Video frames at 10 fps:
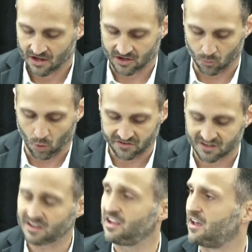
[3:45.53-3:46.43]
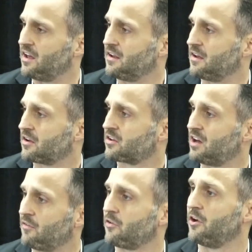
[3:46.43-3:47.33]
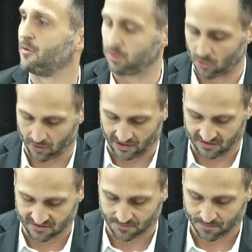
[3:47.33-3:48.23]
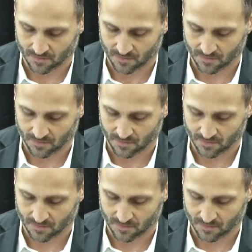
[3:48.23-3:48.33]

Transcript: could once again cover their employees.